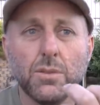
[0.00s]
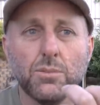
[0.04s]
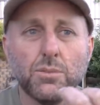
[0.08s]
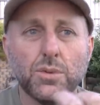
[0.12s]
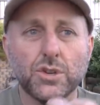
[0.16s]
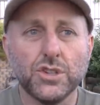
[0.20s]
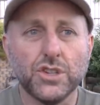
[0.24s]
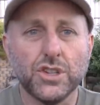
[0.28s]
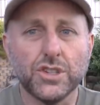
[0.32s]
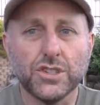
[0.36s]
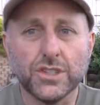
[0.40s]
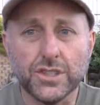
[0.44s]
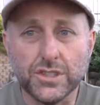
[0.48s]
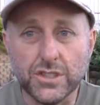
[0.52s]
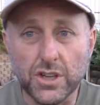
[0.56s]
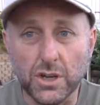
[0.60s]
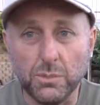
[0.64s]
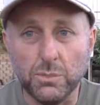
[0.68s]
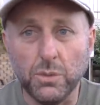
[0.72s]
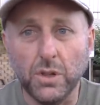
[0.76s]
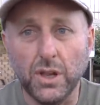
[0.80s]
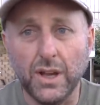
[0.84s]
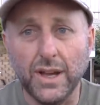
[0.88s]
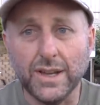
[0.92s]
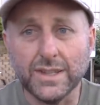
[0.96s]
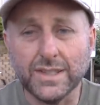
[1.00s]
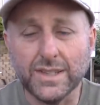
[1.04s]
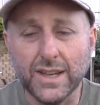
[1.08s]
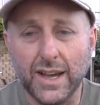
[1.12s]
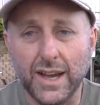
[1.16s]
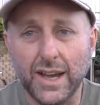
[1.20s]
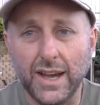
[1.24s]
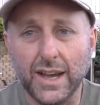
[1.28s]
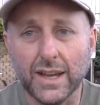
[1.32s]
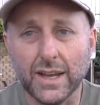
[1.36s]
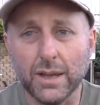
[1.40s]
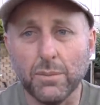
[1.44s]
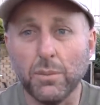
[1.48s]
produced a top line
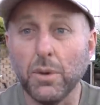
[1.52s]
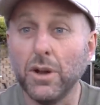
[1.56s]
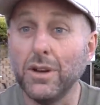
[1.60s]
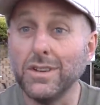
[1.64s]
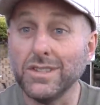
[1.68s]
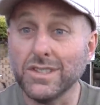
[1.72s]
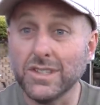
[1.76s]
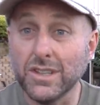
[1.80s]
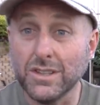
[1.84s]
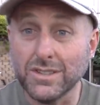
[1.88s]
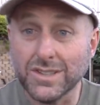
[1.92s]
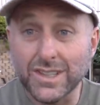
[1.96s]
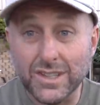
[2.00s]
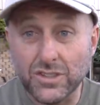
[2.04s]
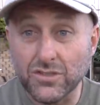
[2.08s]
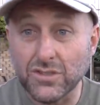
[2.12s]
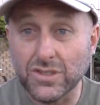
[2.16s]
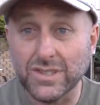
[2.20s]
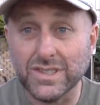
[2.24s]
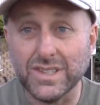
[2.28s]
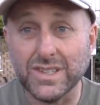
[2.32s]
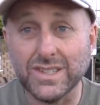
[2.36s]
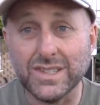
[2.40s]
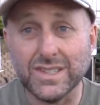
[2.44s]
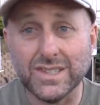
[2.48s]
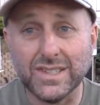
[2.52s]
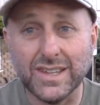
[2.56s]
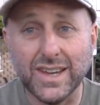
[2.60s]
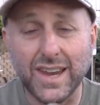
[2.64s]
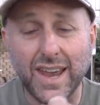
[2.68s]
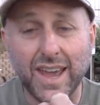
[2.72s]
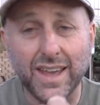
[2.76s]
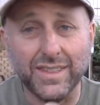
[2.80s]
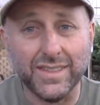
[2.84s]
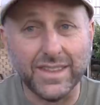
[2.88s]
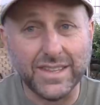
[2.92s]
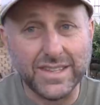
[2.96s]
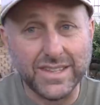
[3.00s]
target bow, so I was interested to see
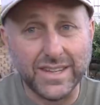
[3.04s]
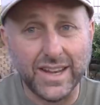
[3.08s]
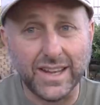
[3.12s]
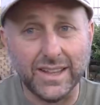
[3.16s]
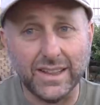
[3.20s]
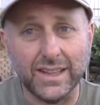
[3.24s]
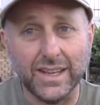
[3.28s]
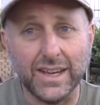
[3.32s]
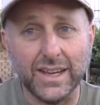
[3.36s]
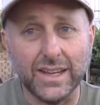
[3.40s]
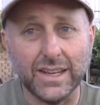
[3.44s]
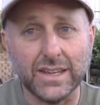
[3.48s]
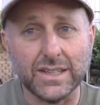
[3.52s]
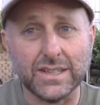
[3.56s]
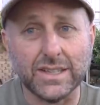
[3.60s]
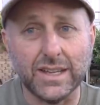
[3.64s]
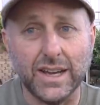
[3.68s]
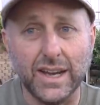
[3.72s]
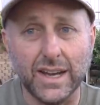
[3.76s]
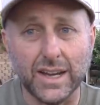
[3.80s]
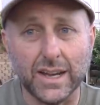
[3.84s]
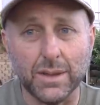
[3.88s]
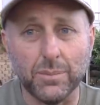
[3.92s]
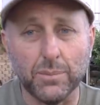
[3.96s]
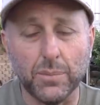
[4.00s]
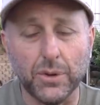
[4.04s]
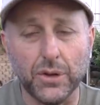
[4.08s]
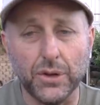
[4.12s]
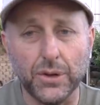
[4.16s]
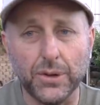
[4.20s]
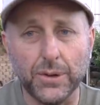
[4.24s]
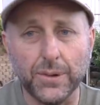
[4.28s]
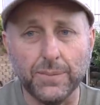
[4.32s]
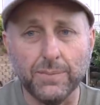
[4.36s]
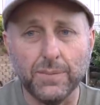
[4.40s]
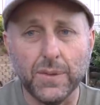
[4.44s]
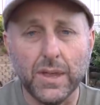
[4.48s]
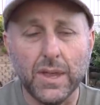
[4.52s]
how the Sanlida target
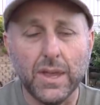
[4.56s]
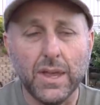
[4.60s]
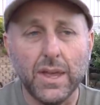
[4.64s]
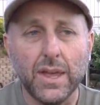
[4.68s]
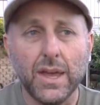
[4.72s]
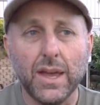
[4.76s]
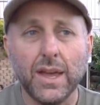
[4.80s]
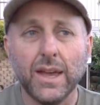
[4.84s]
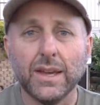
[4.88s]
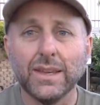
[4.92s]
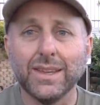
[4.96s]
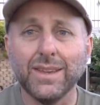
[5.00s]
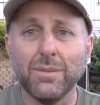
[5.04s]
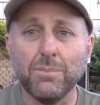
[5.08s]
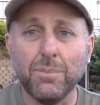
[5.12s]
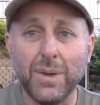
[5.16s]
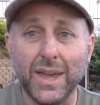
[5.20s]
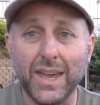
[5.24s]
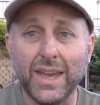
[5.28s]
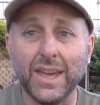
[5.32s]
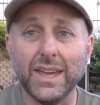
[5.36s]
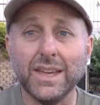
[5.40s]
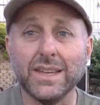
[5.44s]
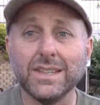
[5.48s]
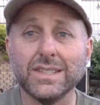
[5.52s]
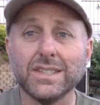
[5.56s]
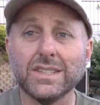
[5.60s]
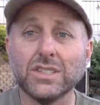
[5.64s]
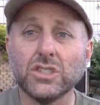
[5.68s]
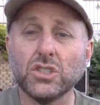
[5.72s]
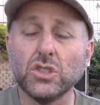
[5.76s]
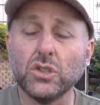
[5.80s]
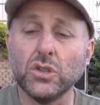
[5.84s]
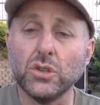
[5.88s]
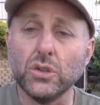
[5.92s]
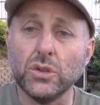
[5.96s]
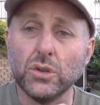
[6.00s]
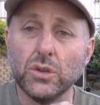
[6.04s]
bow compares
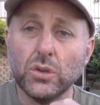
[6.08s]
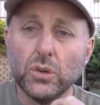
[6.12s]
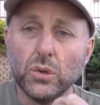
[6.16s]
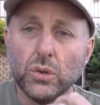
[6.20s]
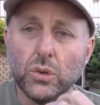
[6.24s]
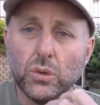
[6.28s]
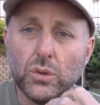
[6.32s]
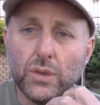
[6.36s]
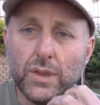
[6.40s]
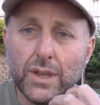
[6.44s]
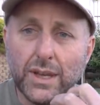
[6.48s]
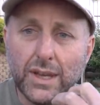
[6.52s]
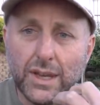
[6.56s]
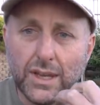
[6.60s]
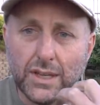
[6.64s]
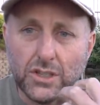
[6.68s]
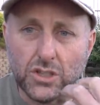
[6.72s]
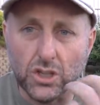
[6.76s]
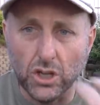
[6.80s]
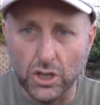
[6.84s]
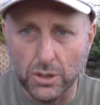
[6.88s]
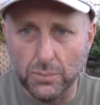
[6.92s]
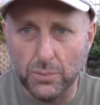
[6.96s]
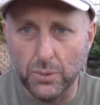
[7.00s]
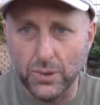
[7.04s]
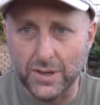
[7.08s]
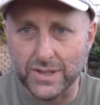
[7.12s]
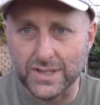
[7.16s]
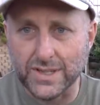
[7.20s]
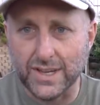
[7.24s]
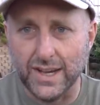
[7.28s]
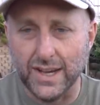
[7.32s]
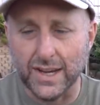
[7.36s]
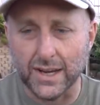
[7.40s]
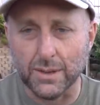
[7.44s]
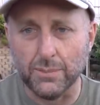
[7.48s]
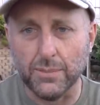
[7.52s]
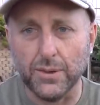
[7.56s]
to the Topoint
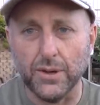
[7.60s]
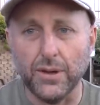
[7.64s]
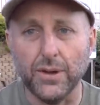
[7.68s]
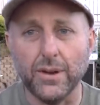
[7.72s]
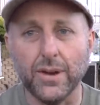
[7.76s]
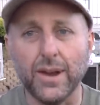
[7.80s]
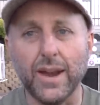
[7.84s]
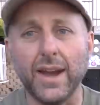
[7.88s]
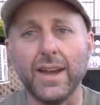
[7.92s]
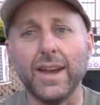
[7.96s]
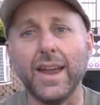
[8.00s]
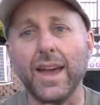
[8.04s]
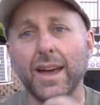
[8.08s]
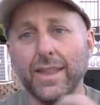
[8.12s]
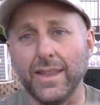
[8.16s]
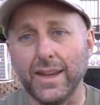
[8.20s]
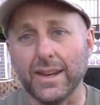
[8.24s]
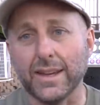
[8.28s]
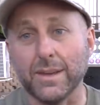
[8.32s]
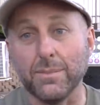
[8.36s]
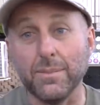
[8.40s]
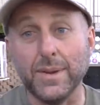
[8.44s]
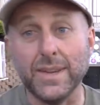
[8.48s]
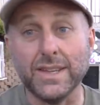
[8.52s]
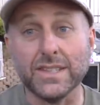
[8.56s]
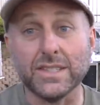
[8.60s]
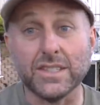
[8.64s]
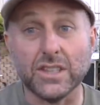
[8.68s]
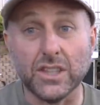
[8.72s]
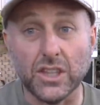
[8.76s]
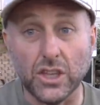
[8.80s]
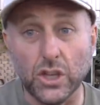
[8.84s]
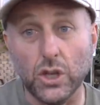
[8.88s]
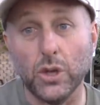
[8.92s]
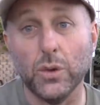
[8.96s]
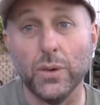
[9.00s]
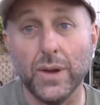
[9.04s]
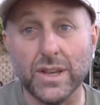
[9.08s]
target bow and how that compares to
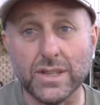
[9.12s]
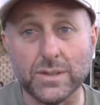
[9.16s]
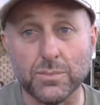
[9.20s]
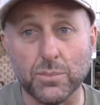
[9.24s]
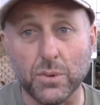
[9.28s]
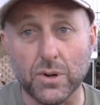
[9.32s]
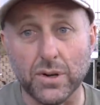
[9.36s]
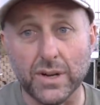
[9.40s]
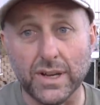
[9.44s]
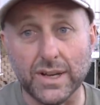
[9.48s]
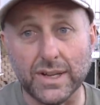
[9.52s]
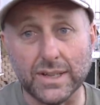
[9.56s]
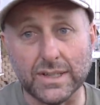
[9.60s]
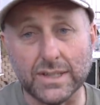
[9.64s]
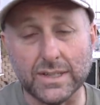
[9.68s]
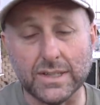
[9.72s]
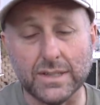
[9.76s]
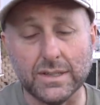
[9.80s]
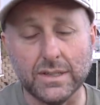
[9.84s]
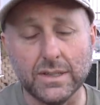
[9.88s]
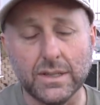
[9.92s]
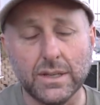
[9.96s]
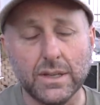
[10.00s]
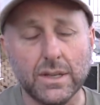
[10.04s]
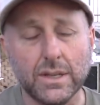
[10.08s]
the US products.